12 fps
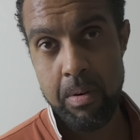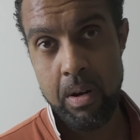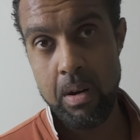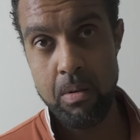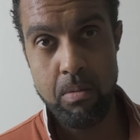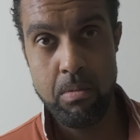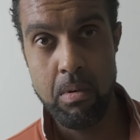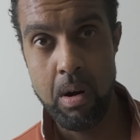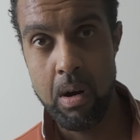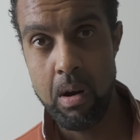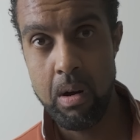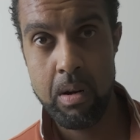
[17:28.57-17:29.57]
but who
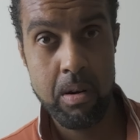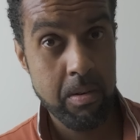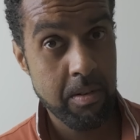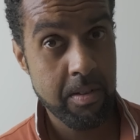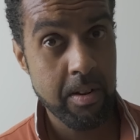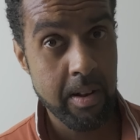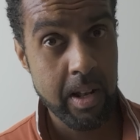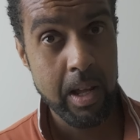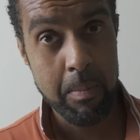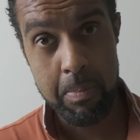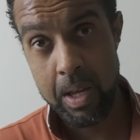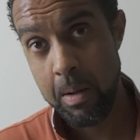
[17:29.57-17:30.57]
are
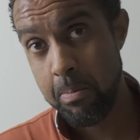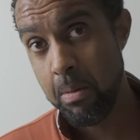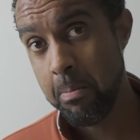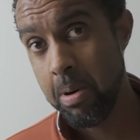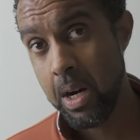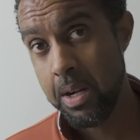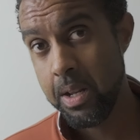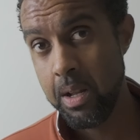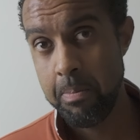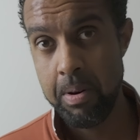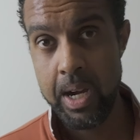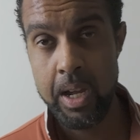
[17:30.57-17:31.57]
constantly being
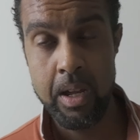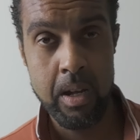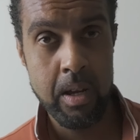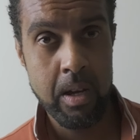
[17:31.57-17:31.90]
bombarded by